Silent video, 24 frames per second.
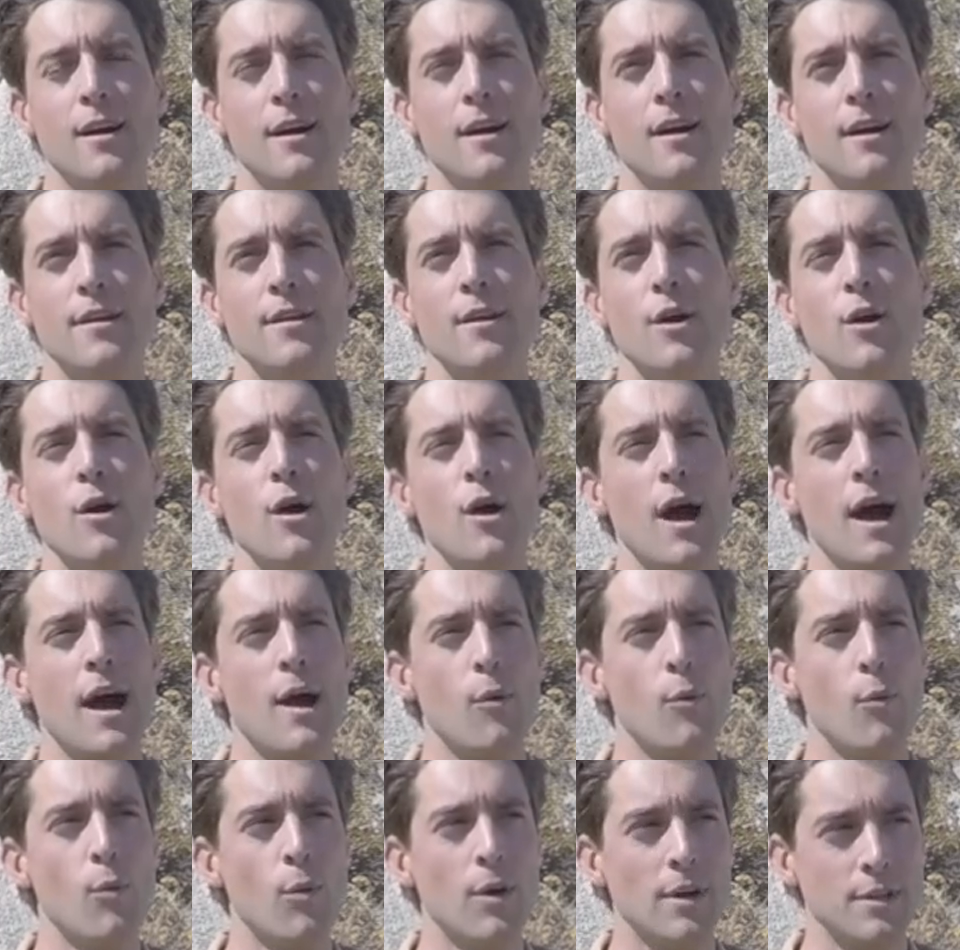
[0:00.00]
on
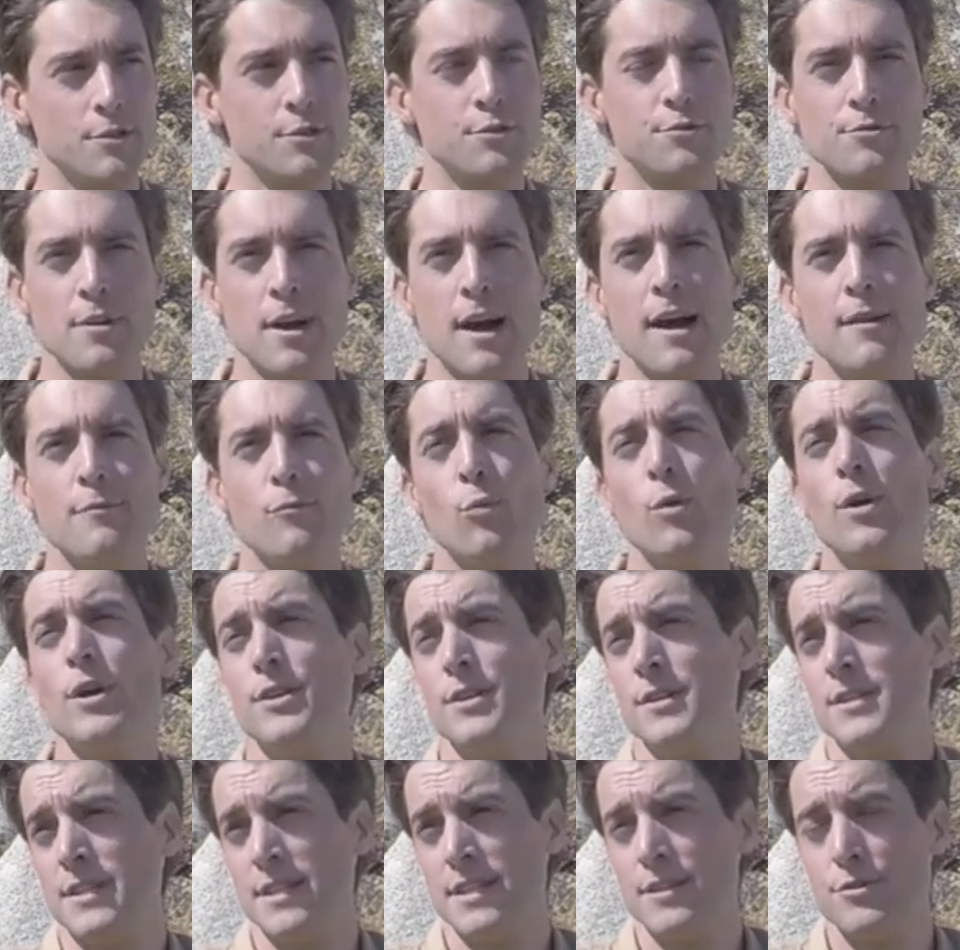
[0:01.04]
what's drive,
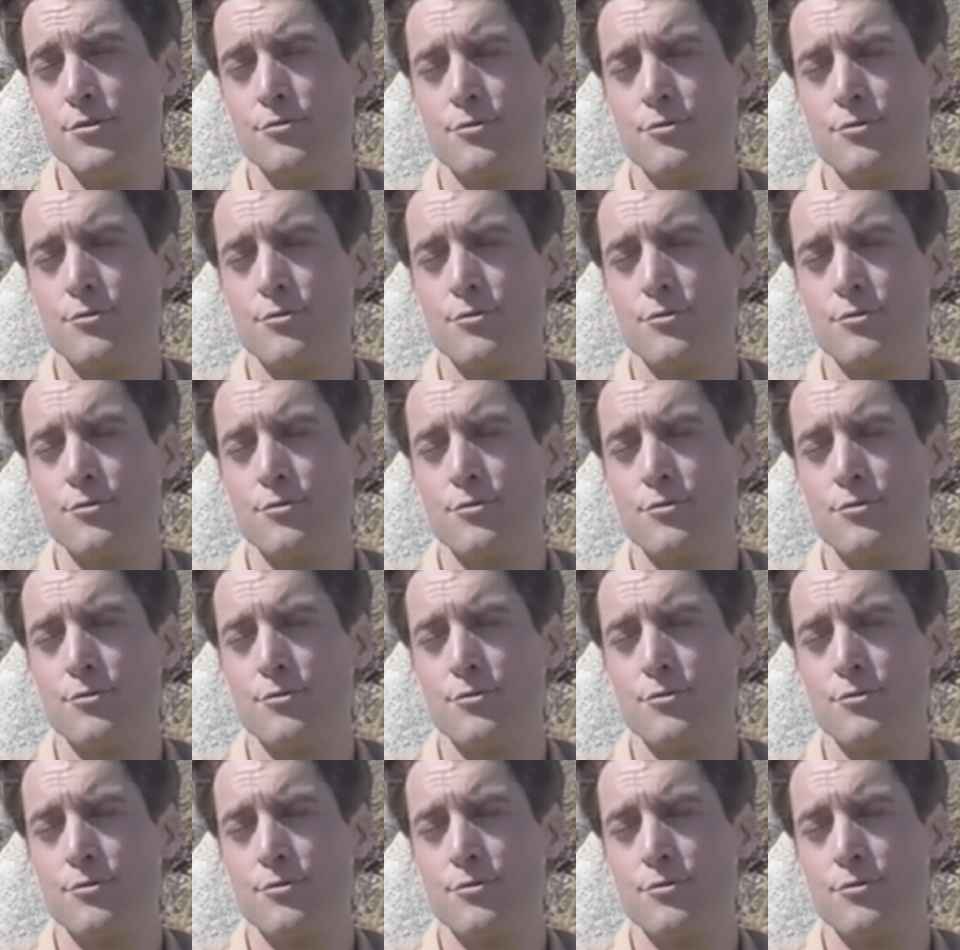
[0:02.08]
what did